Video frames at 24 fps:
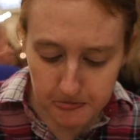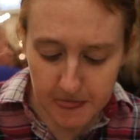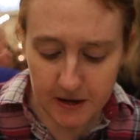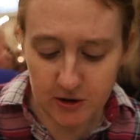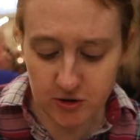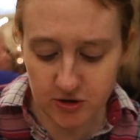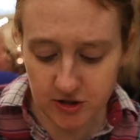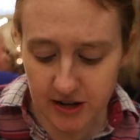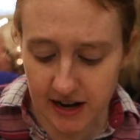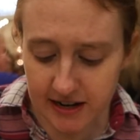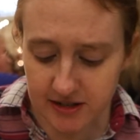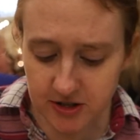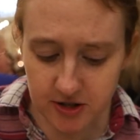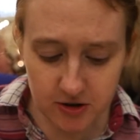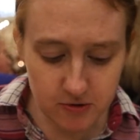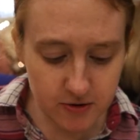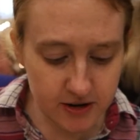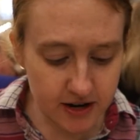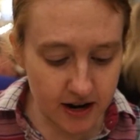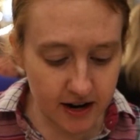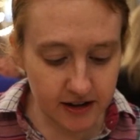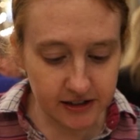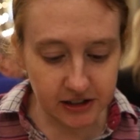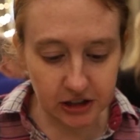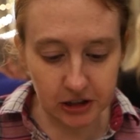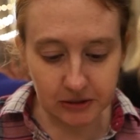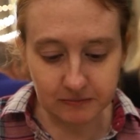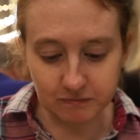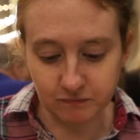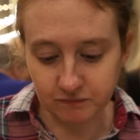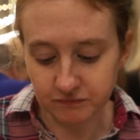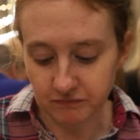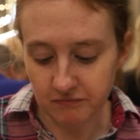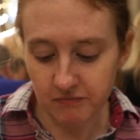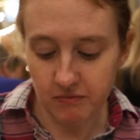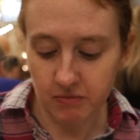There's lots going on here.
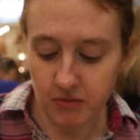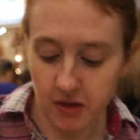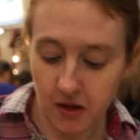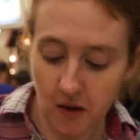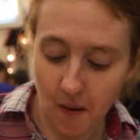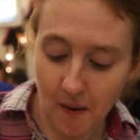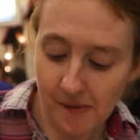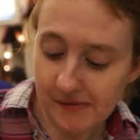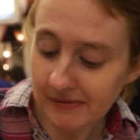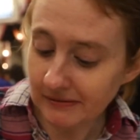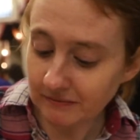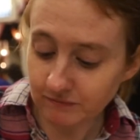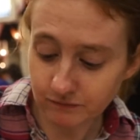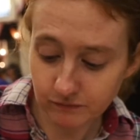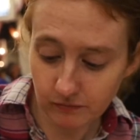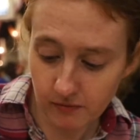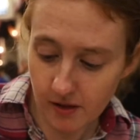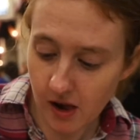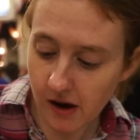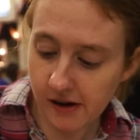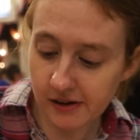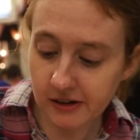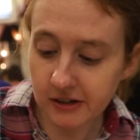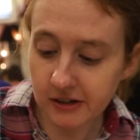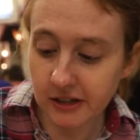A